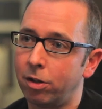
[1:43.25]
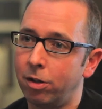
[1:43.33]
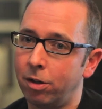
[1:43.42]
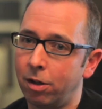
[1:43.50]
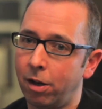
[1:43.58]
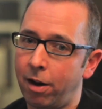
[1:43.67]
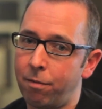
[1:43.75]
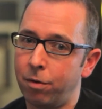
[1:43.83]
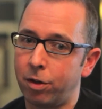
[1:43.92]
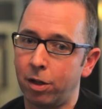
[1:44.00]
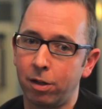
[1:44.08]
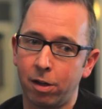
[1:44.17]
and
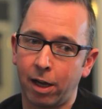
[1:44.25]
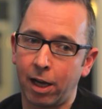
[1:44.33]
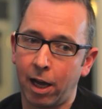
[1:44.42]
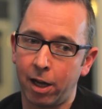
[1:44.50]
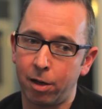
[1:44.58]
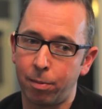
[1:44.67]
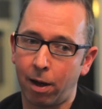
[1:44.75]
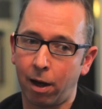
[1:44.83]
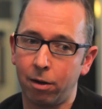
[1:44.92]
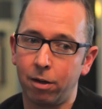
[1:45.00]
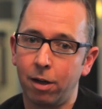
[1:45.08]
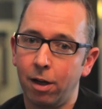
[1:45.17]
everything that they cared
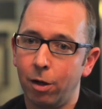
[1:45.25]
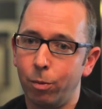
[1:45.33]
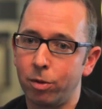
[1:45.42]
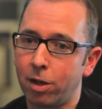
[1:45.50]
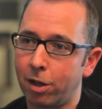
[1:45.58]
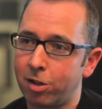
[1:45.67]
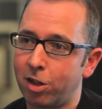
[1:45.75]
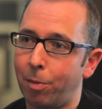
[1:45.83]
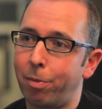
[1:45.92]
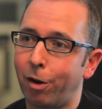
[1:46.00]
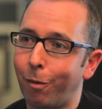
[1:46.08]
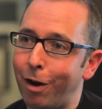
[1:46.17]
about was kind of
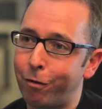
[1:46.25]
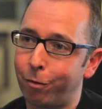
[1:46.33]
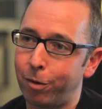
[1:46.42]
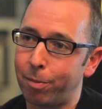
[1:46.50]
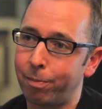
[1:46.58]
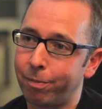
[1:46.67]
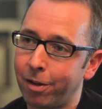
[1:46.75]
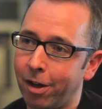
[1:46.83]
slipping away from them.